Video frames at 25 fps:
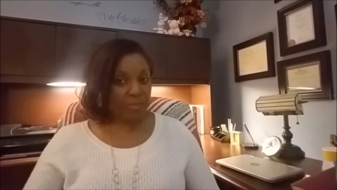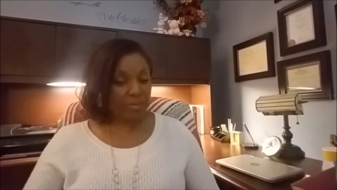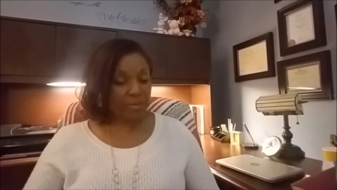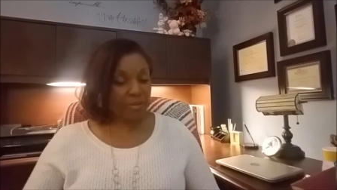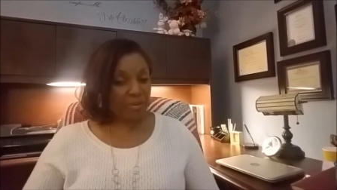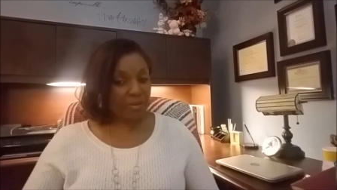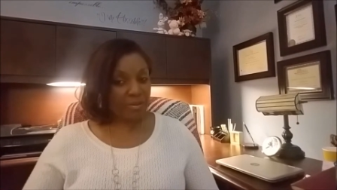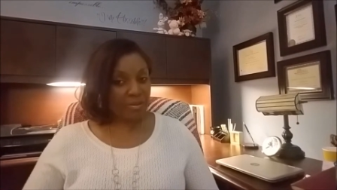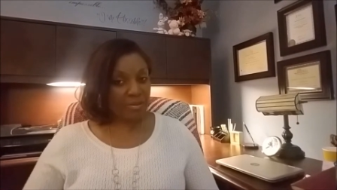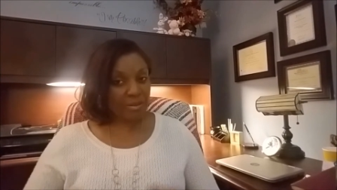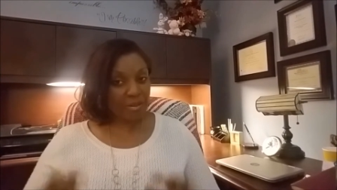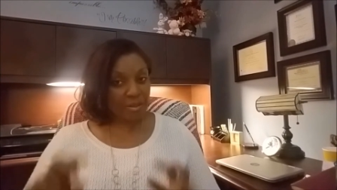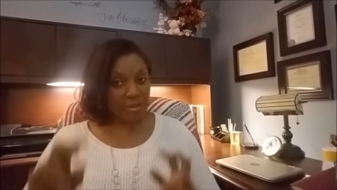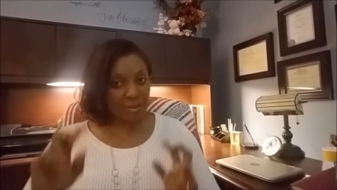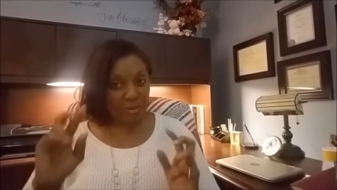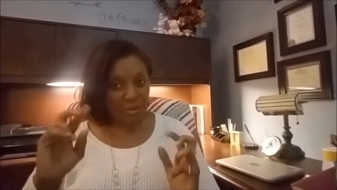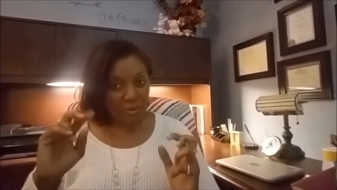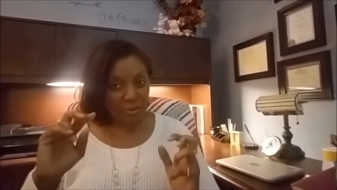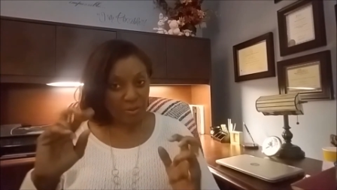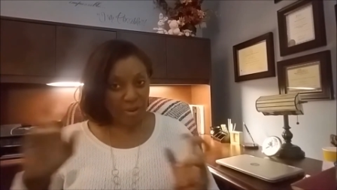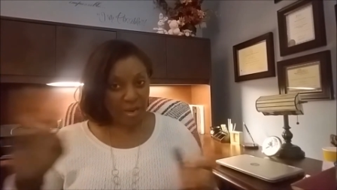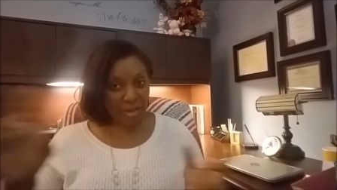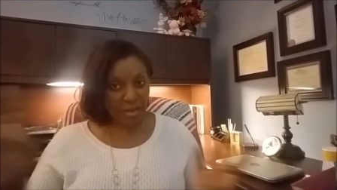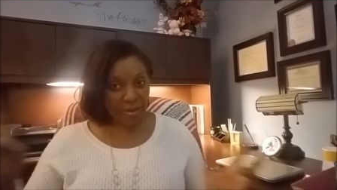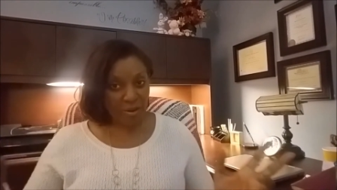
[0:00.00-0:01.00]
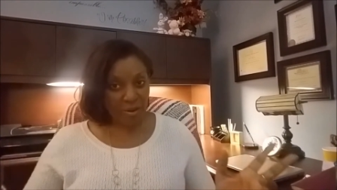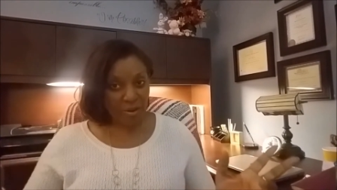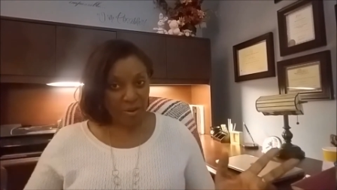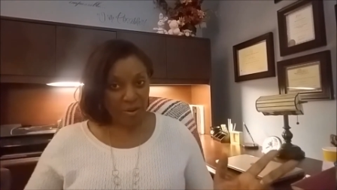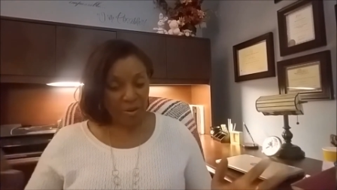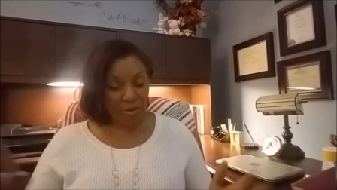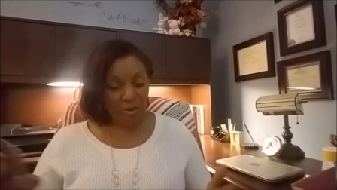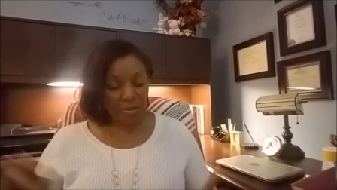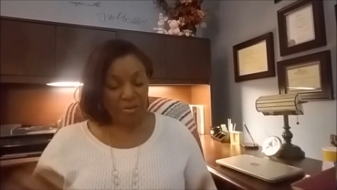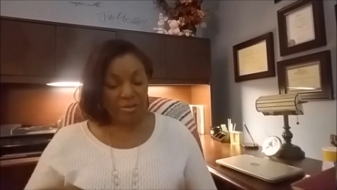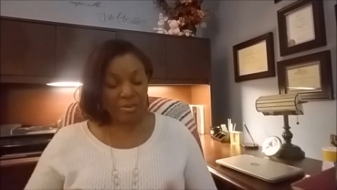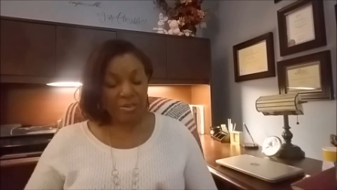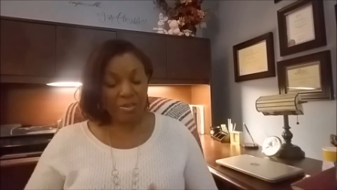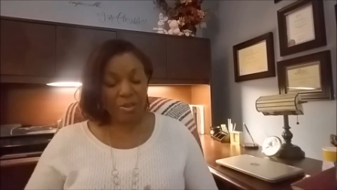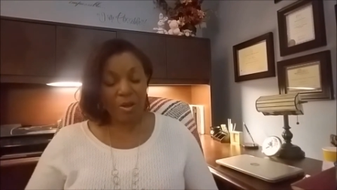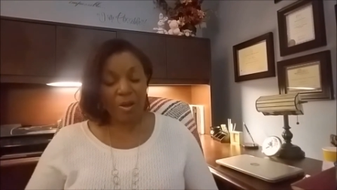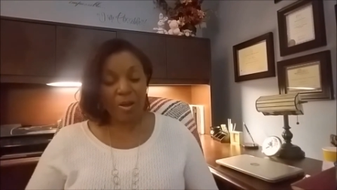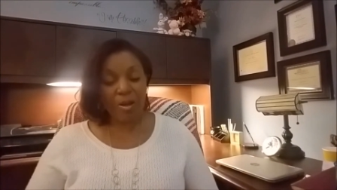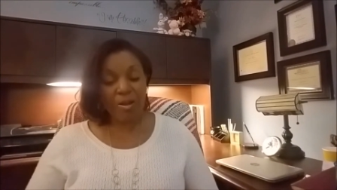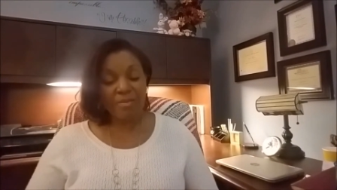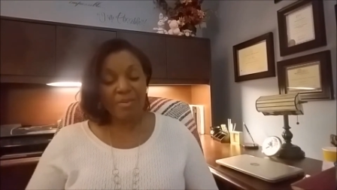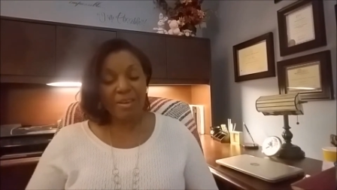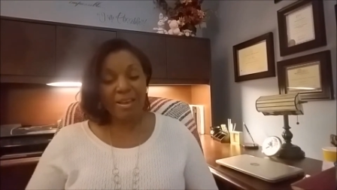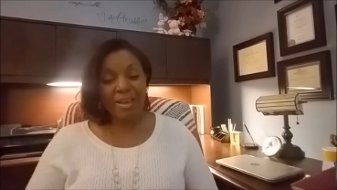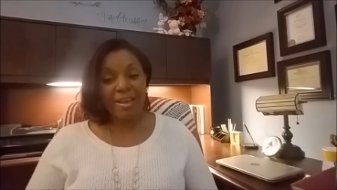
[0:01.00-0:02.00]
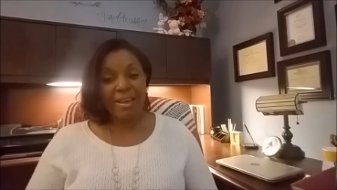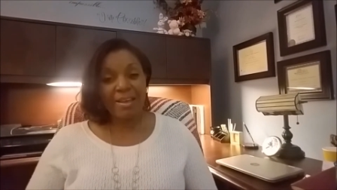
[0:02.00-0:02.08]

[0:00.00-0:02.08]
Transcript: because the radar goes off.